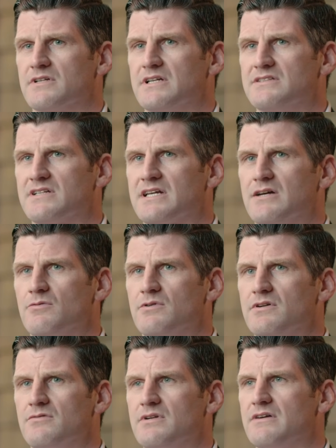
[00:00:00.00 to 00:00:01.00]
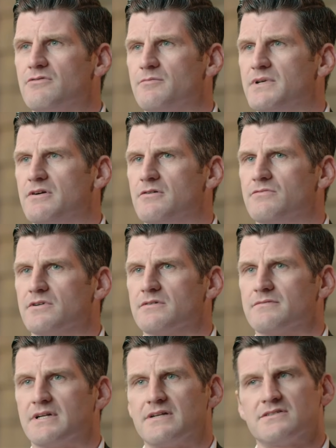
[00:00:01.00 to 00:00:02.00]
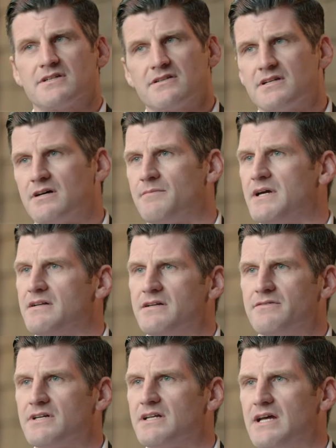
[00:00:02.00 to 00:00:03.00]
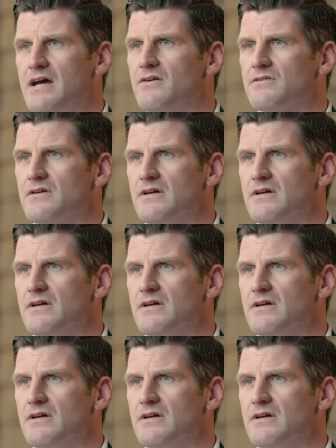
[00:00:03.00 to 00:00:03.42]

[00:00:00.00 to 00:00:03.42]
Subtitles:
And he's like, Edward, it'll never be over. And I was like, then I might never get out.